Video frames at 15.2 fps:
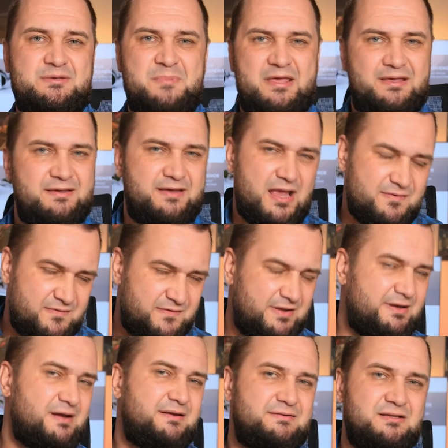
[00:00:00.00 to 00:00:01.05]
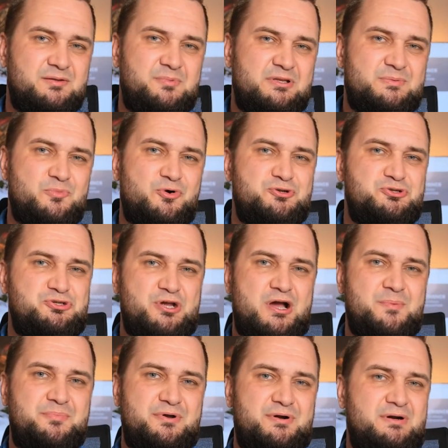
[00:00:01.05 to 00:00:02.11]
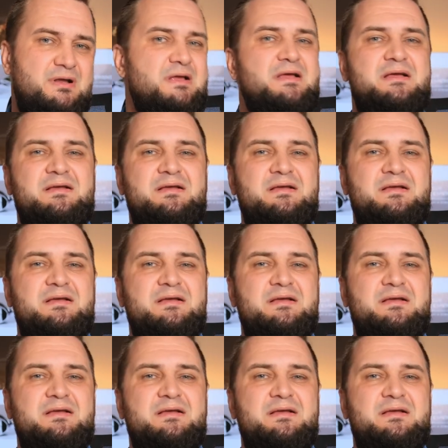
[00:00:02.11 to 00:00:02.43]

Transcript: making everything a little bit more jumpier,